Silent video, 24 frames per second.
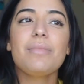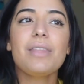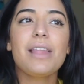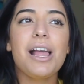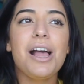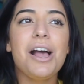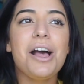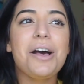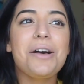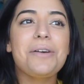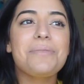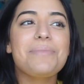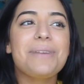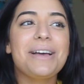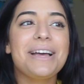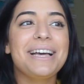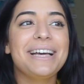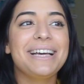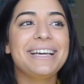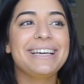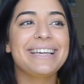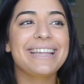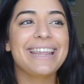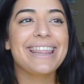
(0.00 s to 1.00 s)

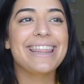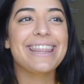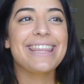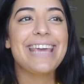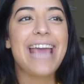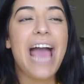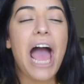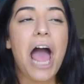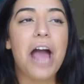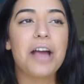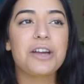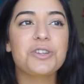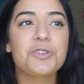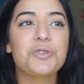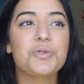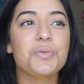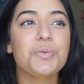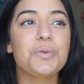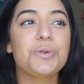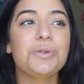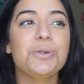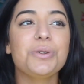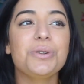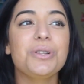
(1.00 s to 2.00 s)
The
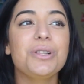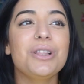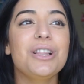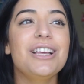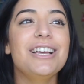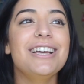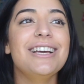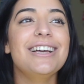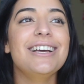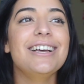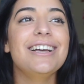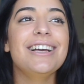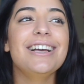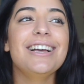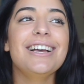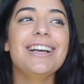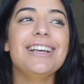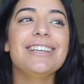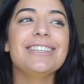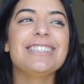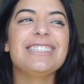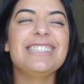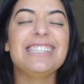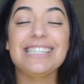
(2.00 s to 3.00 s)
actual
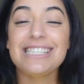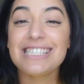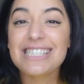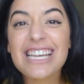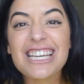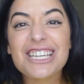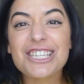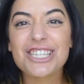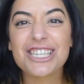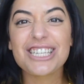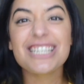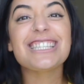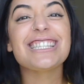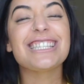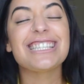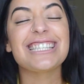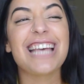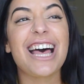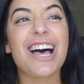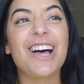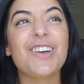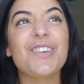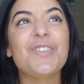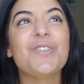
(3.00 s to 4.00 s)
C-section
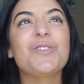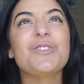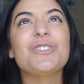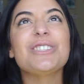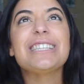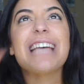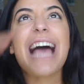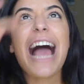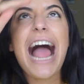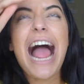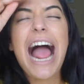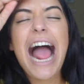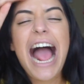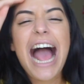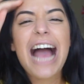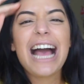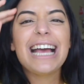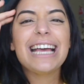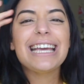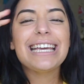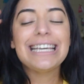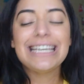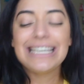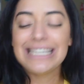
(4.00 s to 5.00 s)
itself was
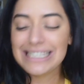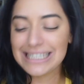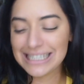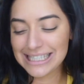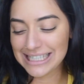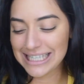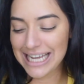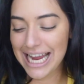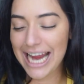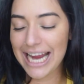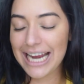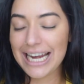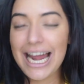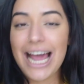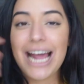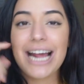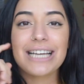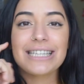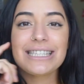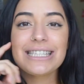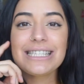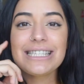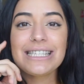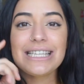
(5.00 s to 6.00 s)
insane. I
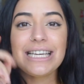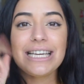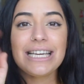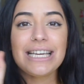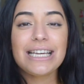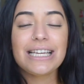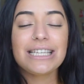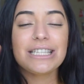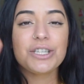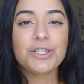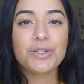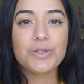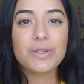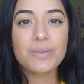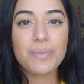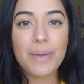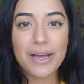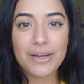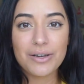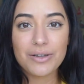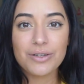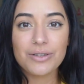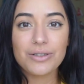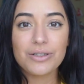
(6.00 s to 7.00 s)
got to see two
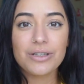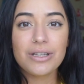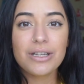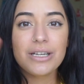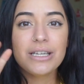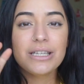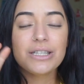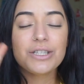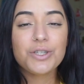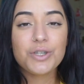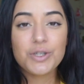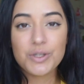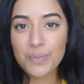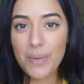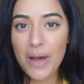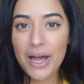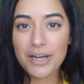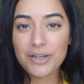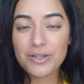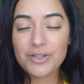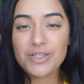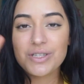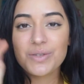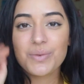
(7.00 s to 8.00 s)

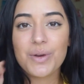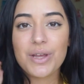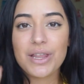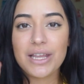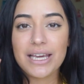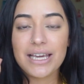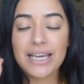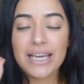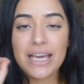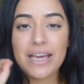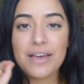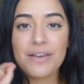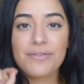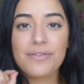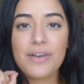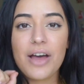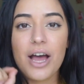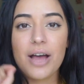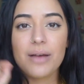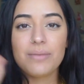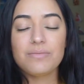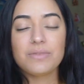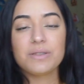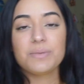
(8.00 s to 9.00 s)
spinals where they give
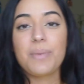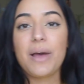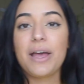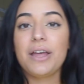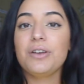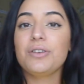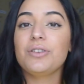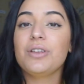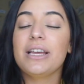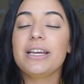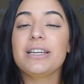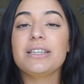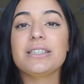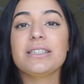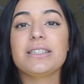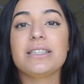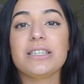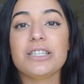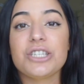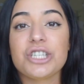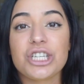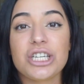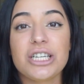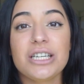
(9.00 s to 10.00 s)
spinal
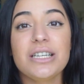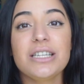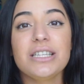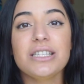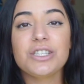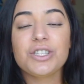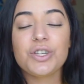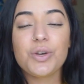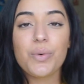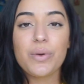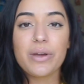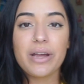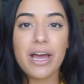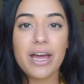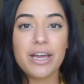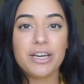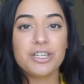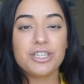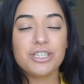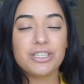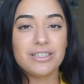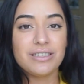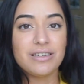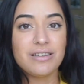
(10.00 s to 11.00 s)
anesthesia, so it kind
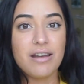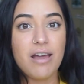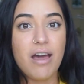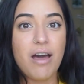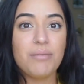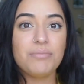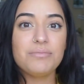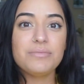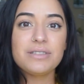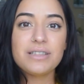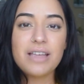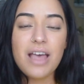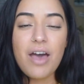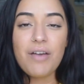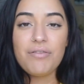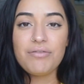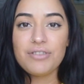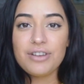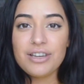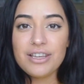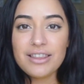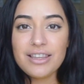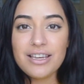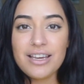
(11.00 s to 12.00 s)
of just numbs
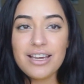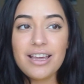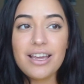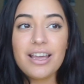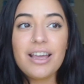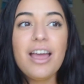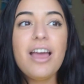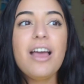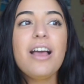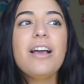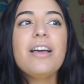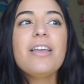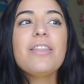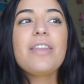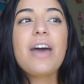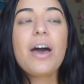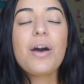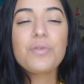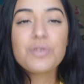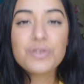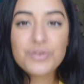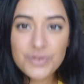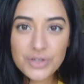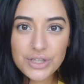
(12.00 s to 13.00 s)
everything.
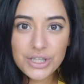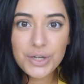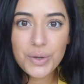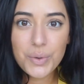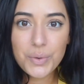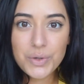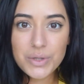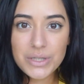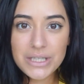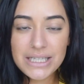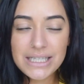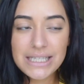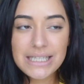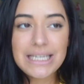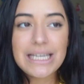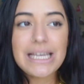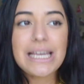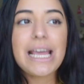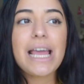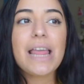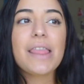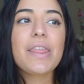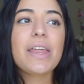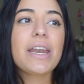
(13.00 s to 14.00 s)
That was really cool to
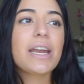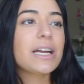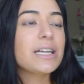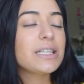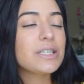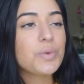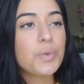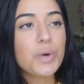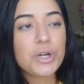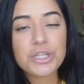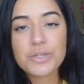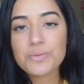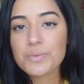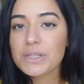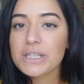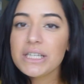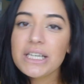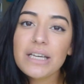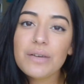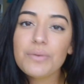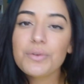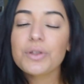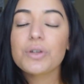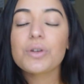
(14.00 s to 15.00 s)
see. And then I got to watch them
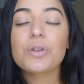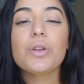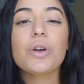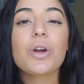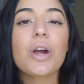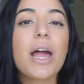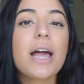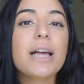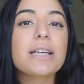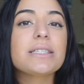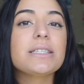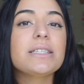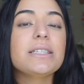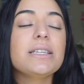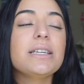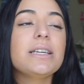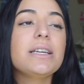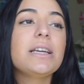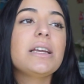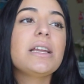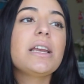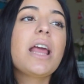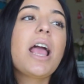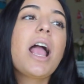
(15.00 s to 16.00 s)
clean with the
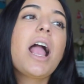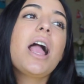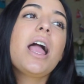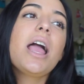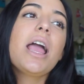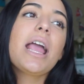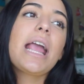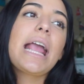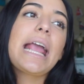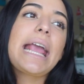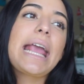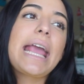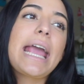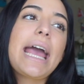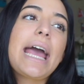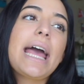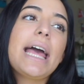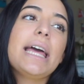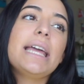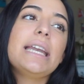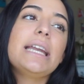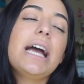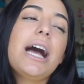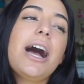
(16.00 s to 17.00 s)
chlorhexidine,
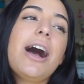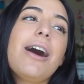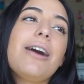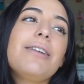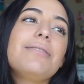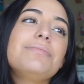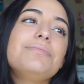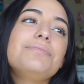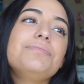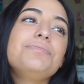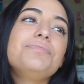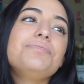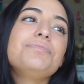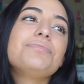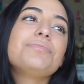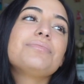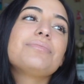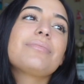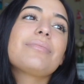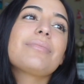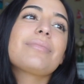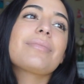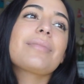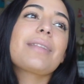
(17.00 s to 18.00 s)
And
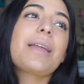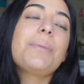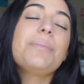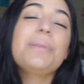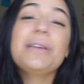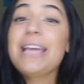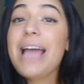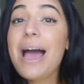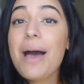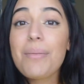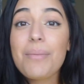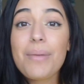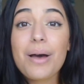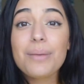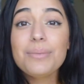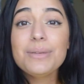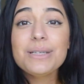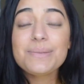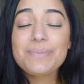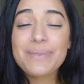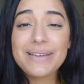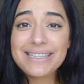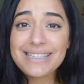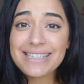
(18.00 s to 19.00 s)
but yeah, mom
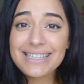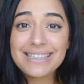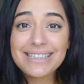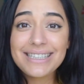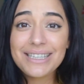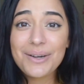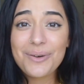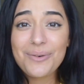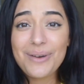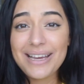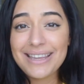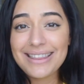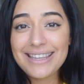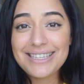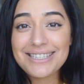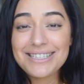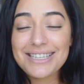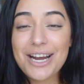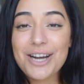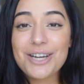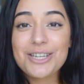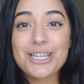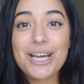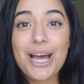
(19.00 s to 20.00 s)
is basically awake the
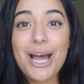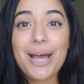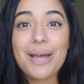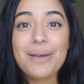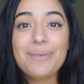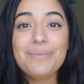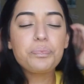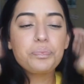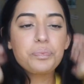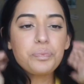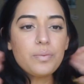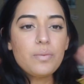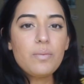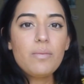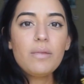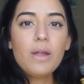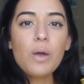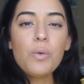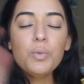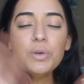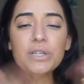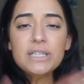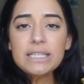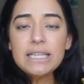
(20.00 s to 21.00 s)
entire time.
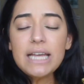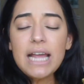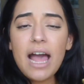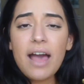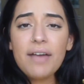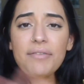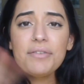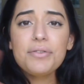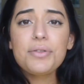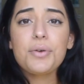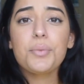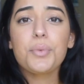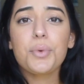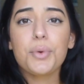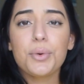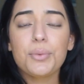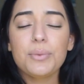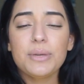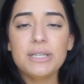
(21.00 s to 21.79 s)
Once they have the room